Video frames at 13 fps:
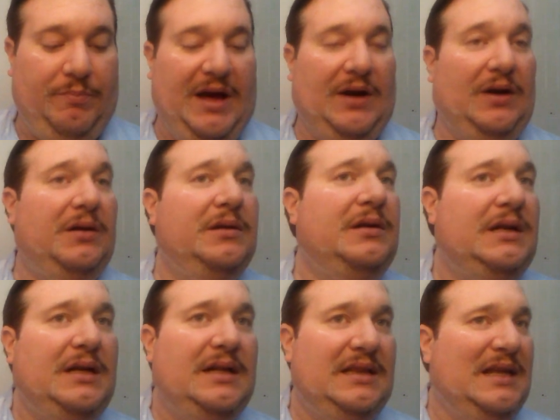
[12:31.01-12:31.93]
better
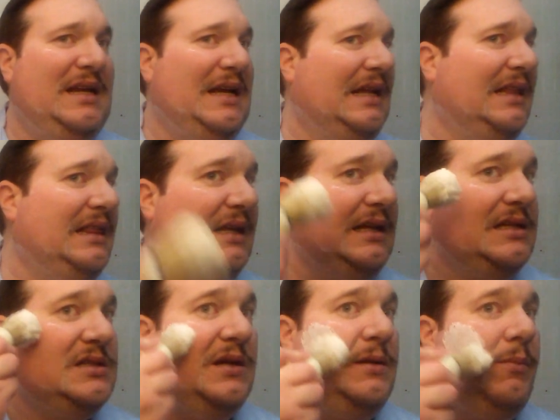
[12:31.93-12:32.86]
than anything
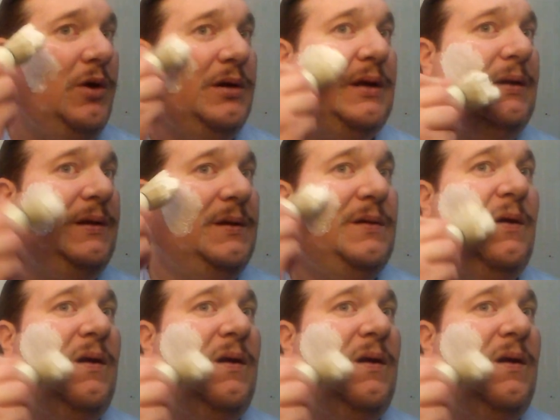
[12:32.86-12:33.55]
that's on the market.